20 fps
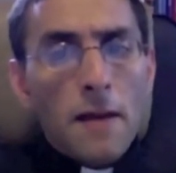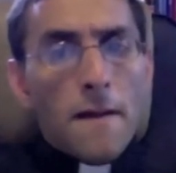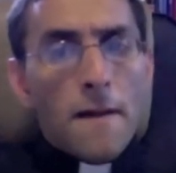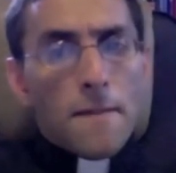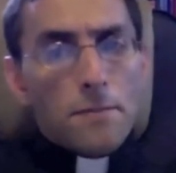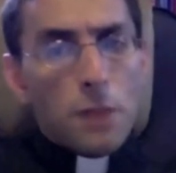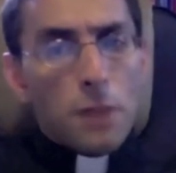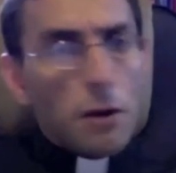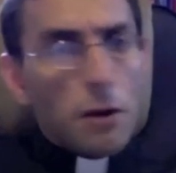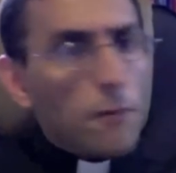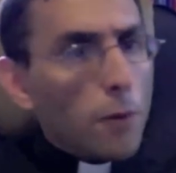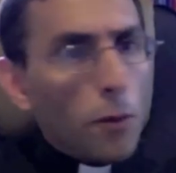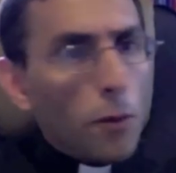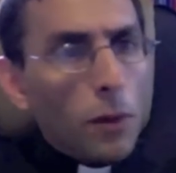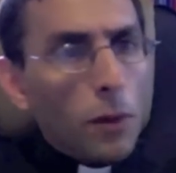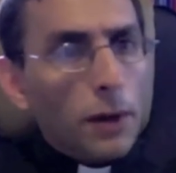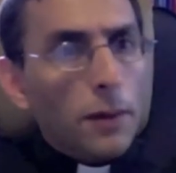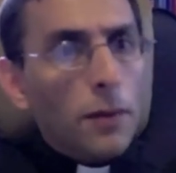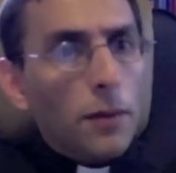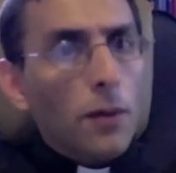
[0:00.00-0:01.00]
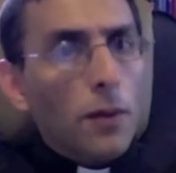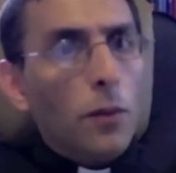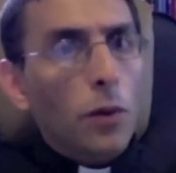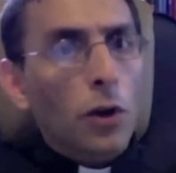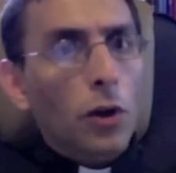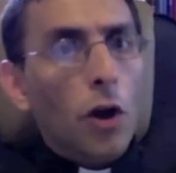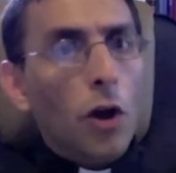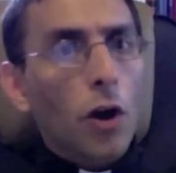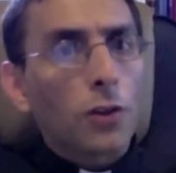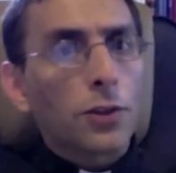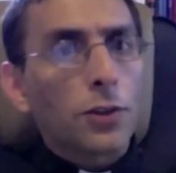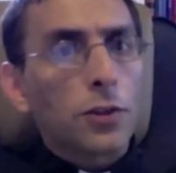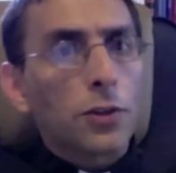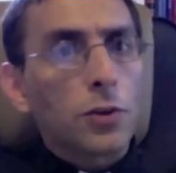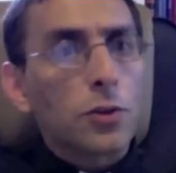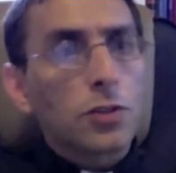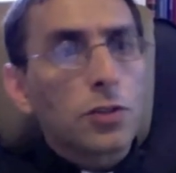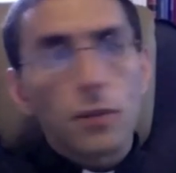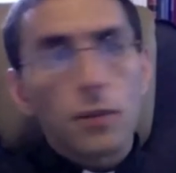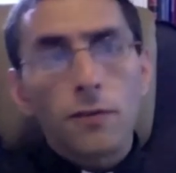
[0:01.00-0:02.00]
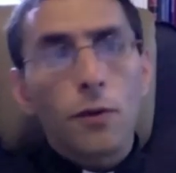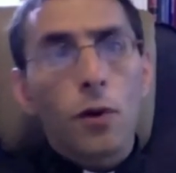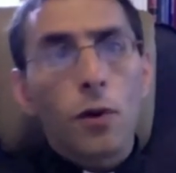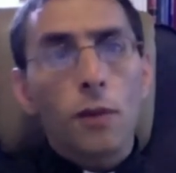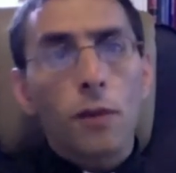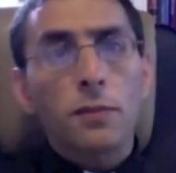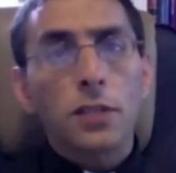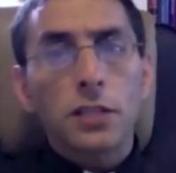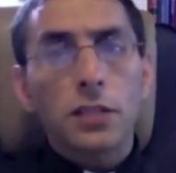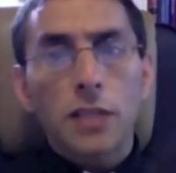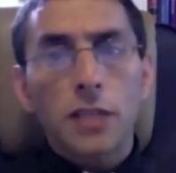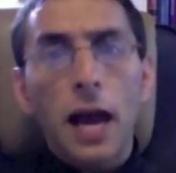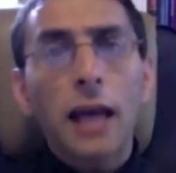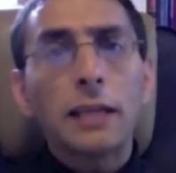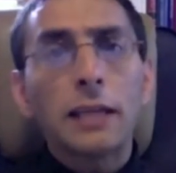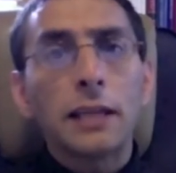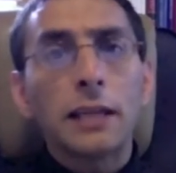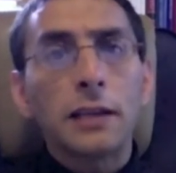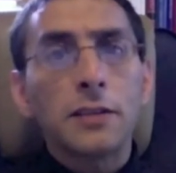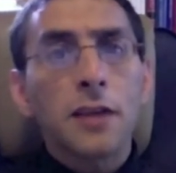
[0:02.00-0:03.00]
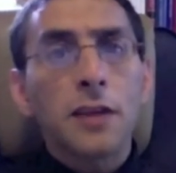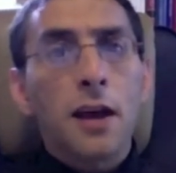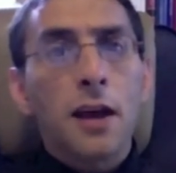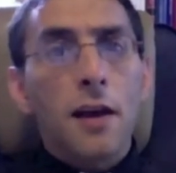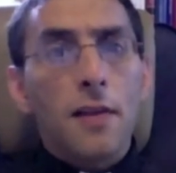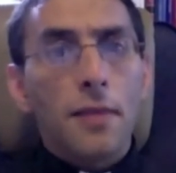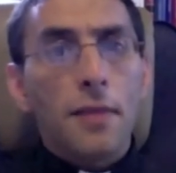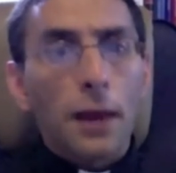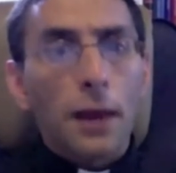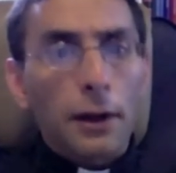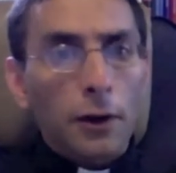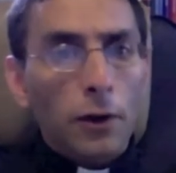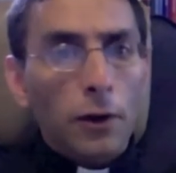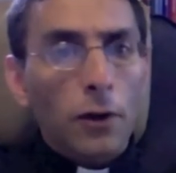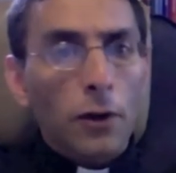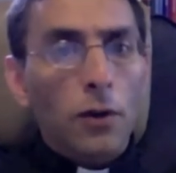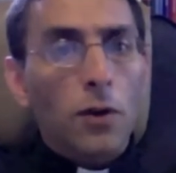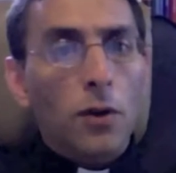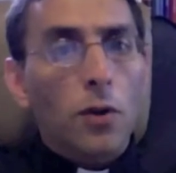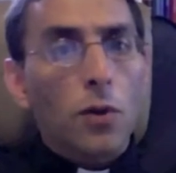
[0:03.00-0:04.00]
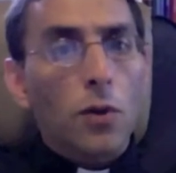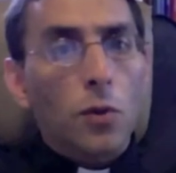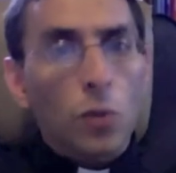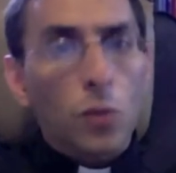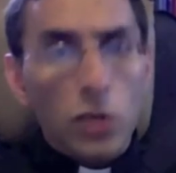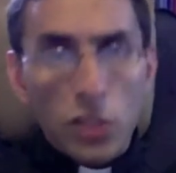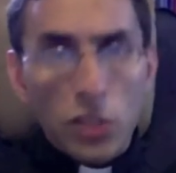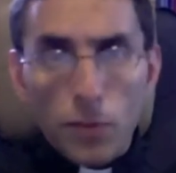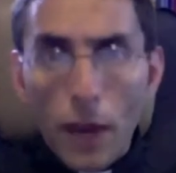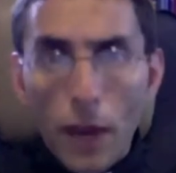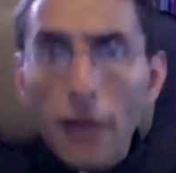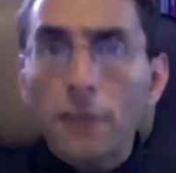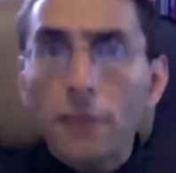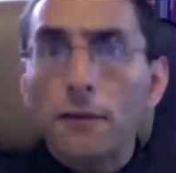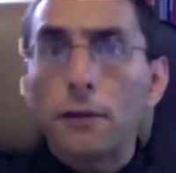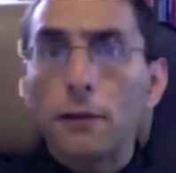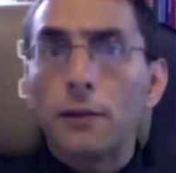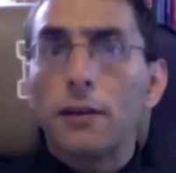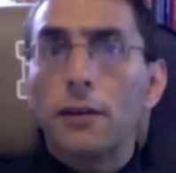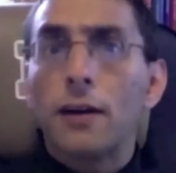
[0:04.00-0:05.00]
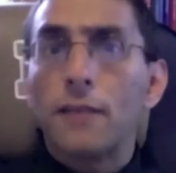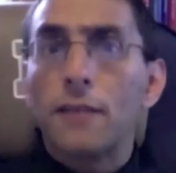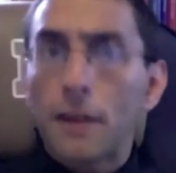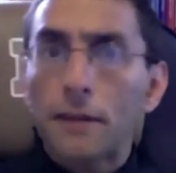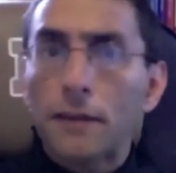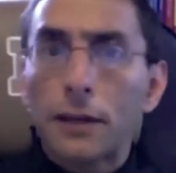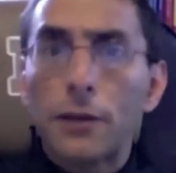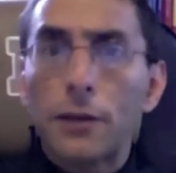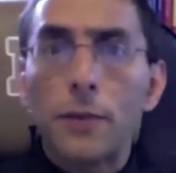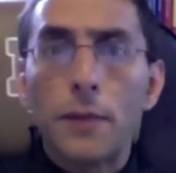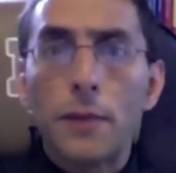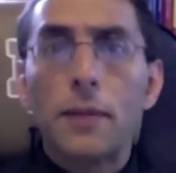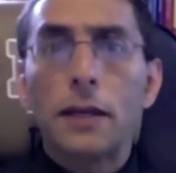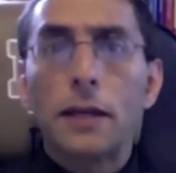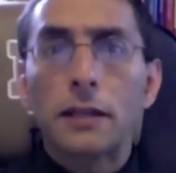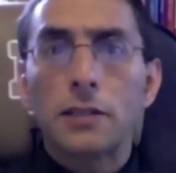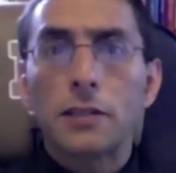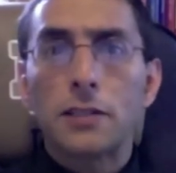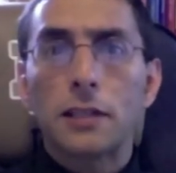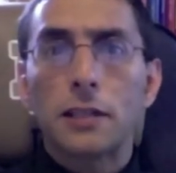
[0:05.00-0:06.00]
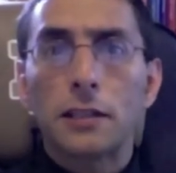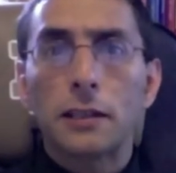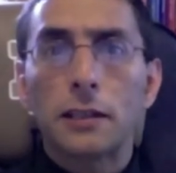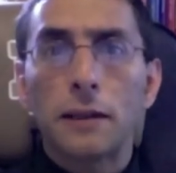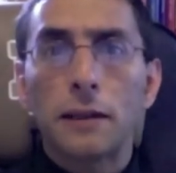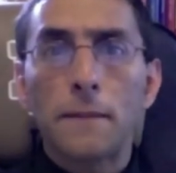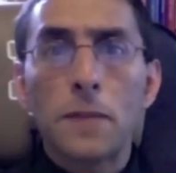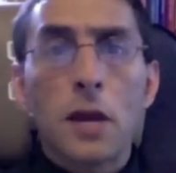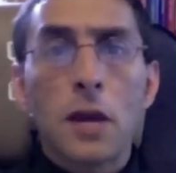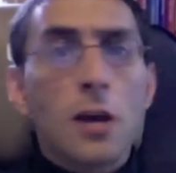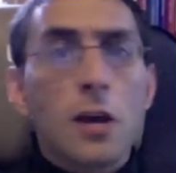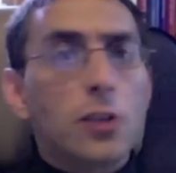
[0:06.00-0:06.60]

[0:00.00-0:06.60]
therefore what we're called to do is to form societies that are respectful of every human being's dignity.